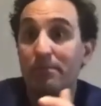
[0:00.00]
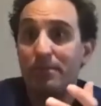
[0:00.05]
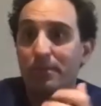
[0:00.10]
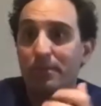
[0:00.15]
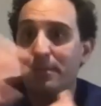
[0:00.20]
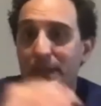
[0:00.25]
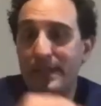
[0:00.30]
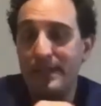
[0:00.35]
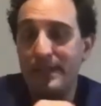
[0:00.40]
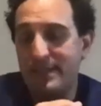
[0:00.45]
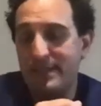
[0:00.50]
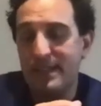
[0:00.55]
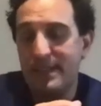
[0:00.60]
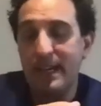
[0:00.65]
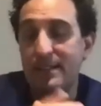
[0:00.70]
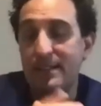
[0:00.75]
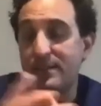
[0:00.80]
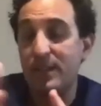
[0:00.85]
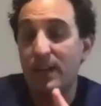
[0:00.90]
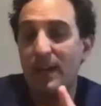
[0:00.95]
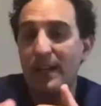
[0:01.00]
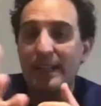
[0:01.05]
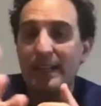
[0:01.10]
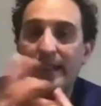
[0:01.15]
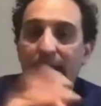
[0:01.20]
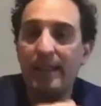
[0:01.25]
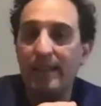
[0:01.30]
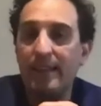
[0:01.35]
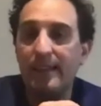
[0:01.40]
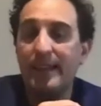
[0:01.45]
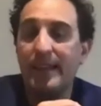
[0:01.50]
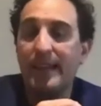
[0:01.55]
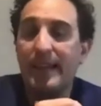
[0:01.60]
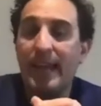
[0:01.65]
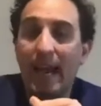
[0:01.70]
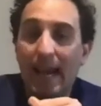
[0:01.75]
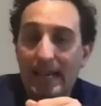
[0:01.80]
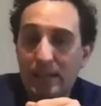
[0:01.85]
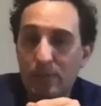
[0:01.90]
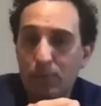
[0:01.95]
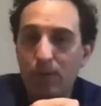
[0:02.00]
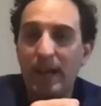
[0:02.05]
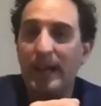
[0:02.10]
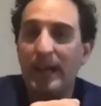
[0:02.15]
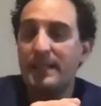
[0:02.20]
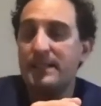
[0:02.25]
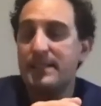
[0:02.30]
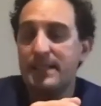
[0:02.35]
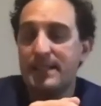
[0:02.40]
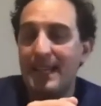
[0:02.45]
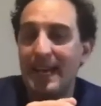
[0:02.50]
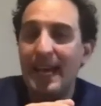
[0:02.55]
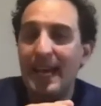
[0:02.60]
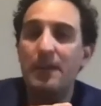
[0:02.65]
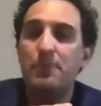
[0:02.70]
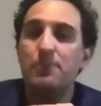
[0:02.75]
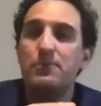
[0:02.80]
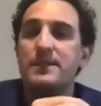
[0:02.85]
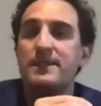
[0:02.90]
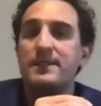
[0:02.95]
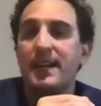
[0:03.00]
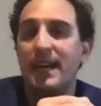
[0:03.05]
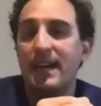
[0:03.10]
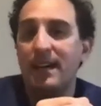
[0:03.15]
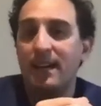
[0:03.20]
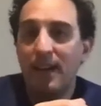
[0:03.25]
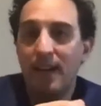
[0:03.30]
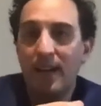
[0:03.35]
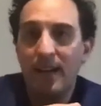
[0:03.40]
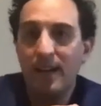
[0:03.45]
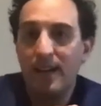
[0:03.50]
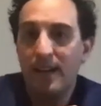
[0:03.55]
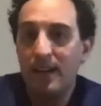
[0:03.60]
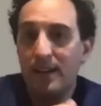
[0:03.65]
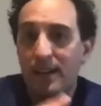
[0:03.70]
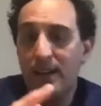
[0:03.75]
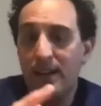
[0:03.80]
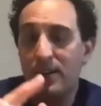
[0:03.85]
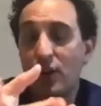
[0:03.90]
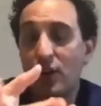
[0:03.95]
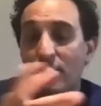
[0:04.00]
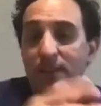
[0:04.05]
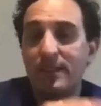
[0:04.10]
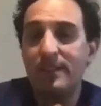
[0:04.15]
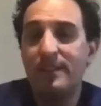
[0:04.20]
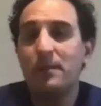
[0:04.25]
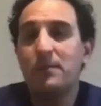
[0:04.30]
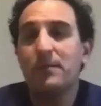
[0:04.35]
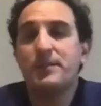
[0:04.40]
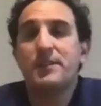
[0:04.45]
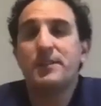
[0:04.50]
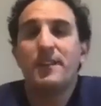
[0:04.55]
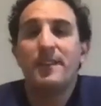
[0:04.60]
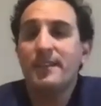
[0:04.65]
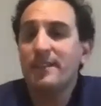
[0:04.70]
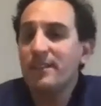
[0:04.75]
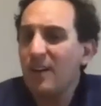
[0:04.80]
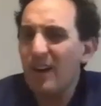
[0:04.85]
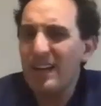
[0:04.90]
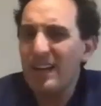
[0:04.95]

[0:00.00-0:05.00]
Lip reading: be discussed. You know, and the case we had today was you know, not dissimilar to this guy,